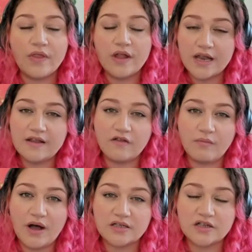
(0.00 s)
the needs
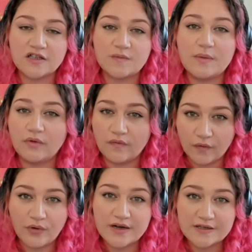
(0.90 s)
of marginalized people of
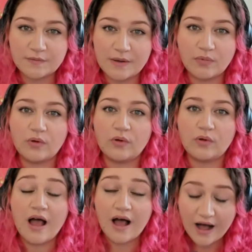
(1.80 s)
oppressed people
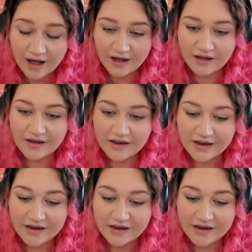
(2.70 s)
are